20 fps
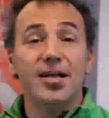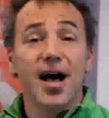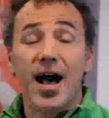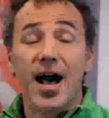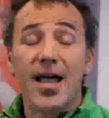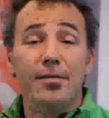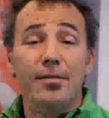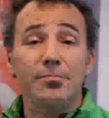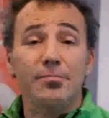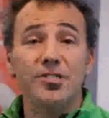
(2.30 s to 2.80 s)

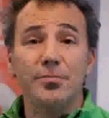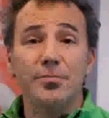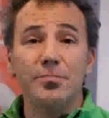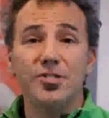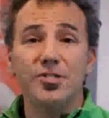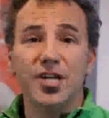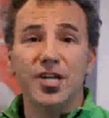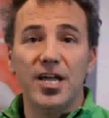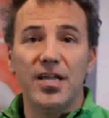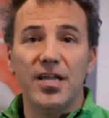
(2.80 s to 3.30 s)
Hi, I'm Jim
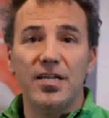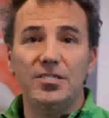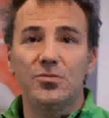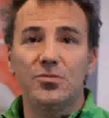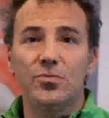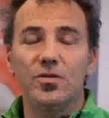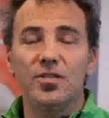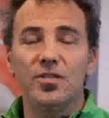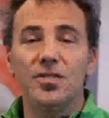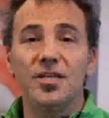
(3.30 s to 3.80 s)
Jennings
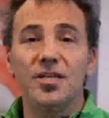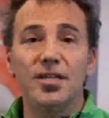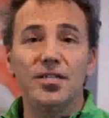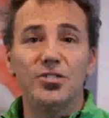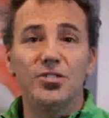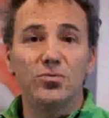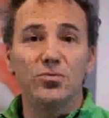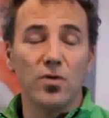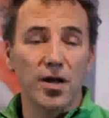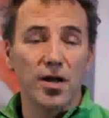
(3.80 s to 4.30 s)
with
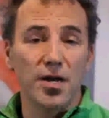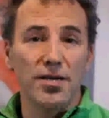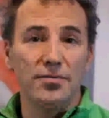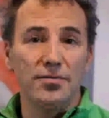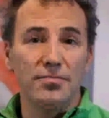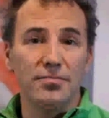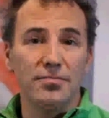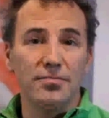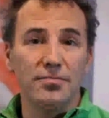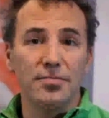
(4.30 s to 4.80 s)
Adidas Running,
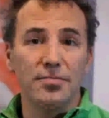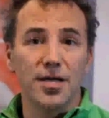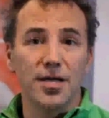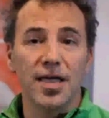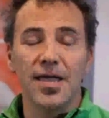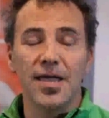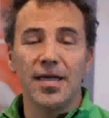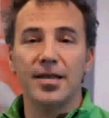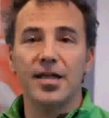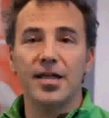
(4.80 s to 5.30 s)

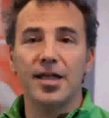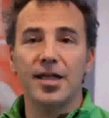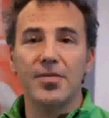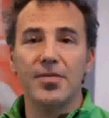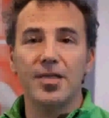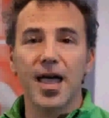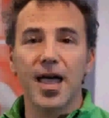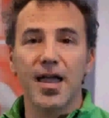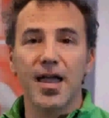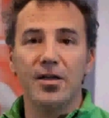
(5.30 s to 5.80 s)
and I am the
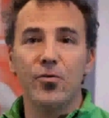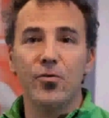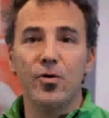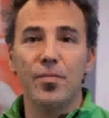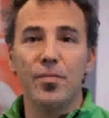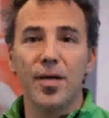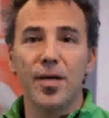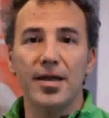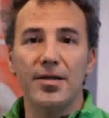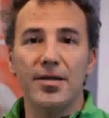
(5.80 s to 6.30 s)
category
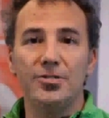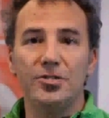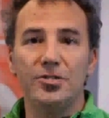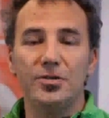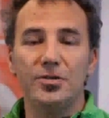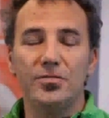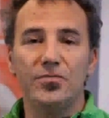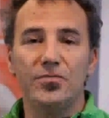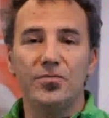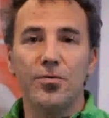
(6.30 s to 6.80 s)

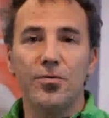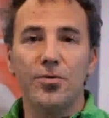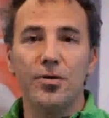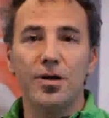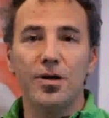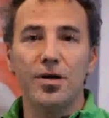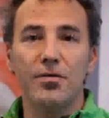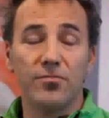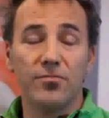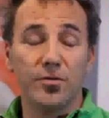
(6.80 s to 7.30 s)
manager for
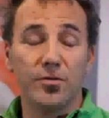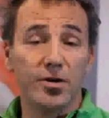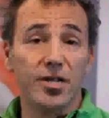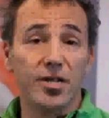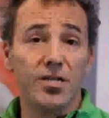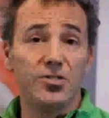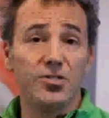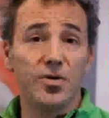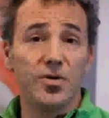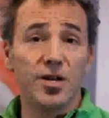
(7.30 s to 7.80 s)

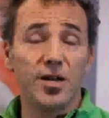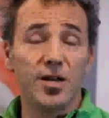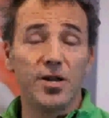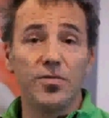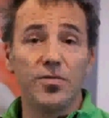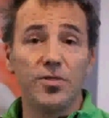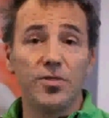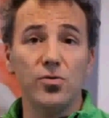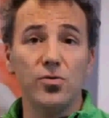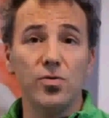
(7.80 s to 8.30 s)
Adidas Running here
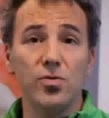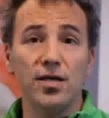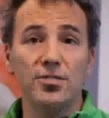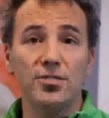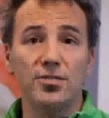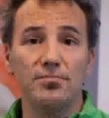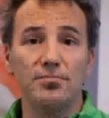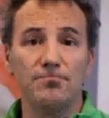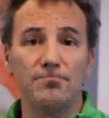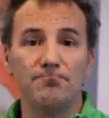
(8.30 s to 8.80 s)
in the U.S.